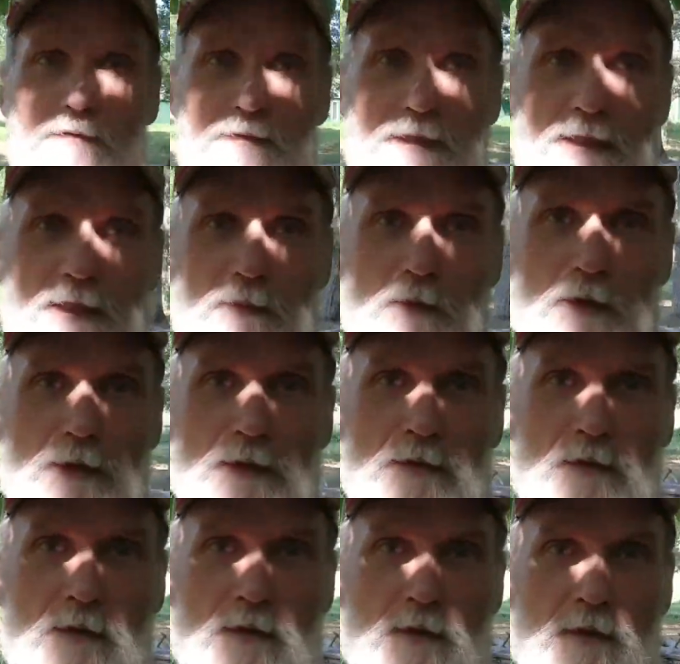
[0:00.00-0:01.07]
over there more.
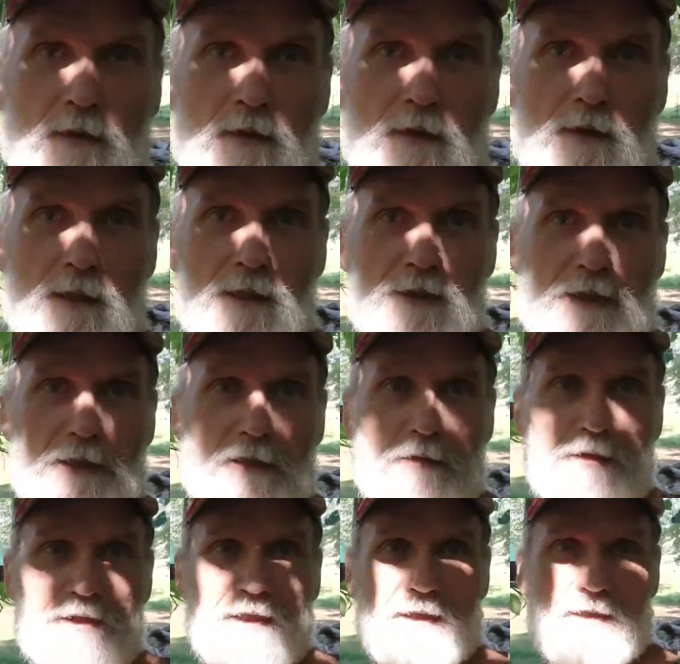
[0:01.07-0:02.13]
There she
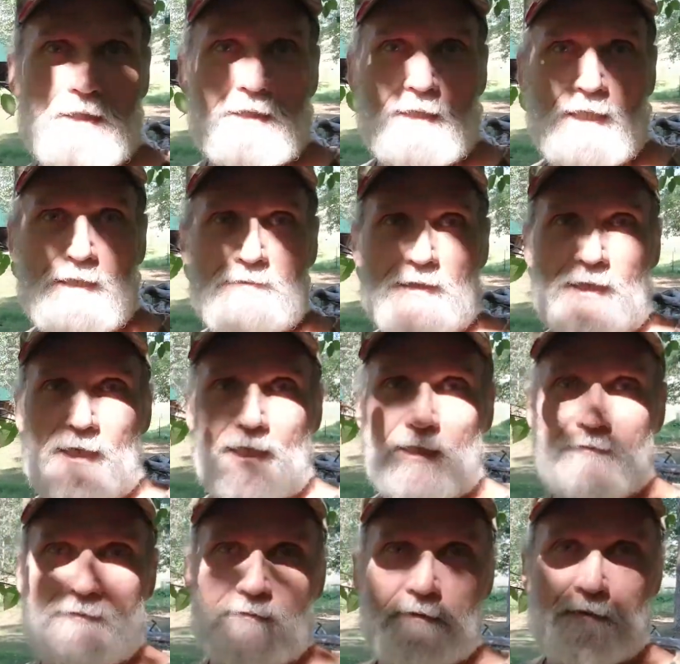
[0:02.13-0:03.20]
goes. She's going to have a
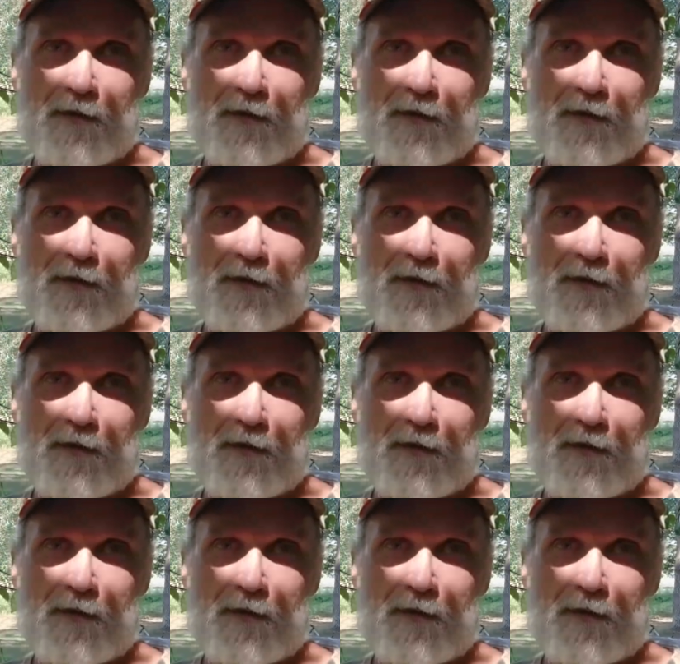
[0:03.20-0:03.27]
calf